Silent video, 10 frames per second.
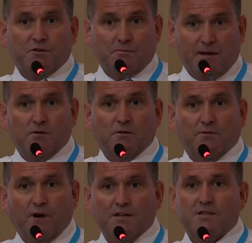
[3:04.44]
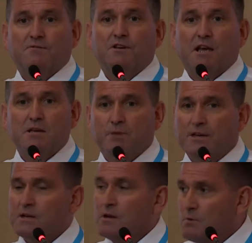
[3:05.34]
the medical device FDA
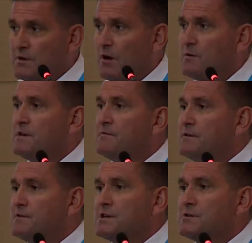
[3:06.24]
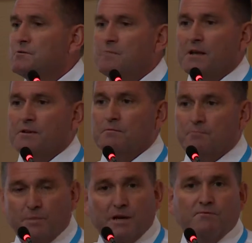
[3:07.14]
bit, with only 52 million
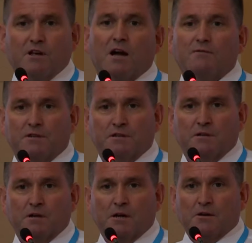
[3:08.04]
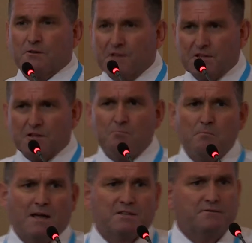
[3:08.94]
being recovered. So this is a
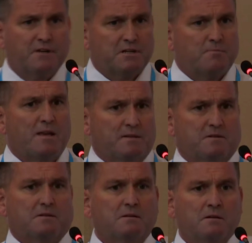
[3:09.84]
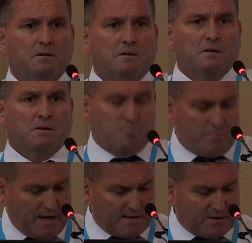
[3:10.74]
massive expense
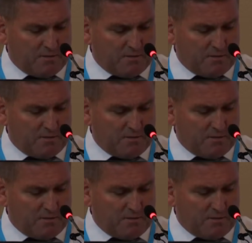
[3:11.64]
compared to the